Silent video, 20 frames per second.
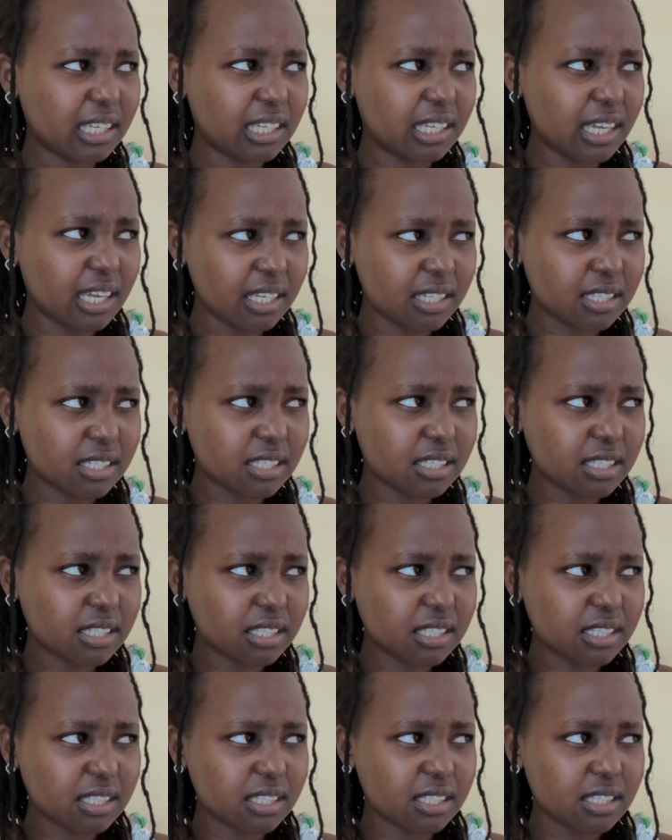Yes,
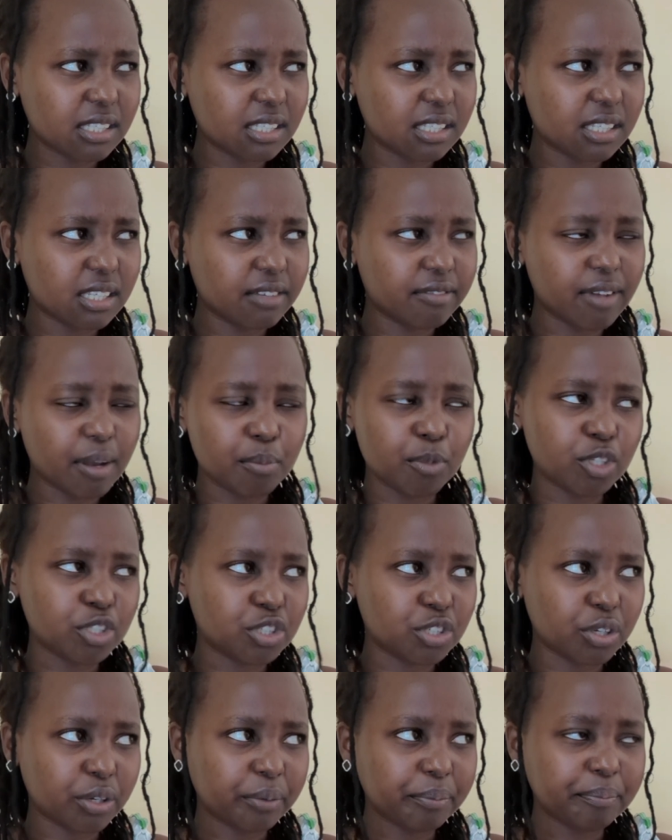if I'm
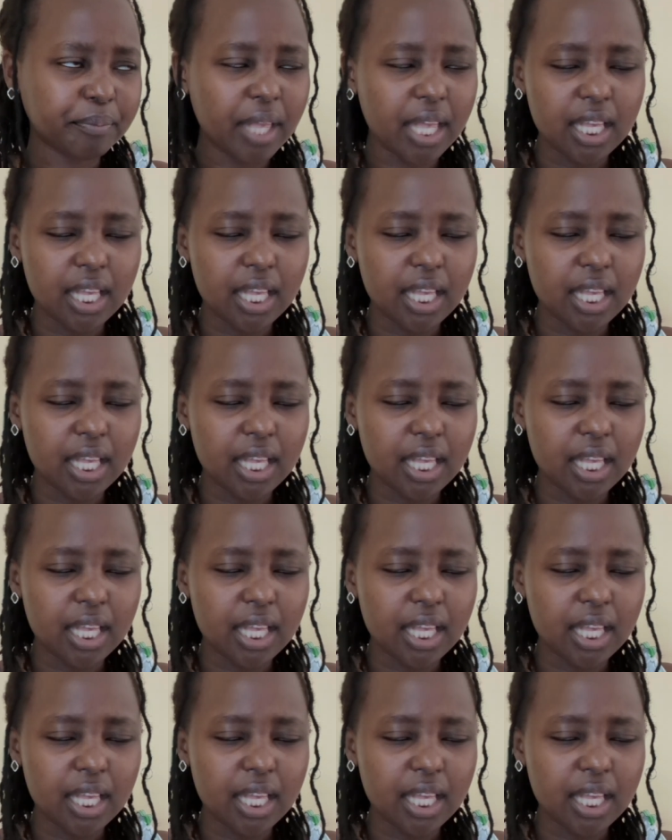not wrong.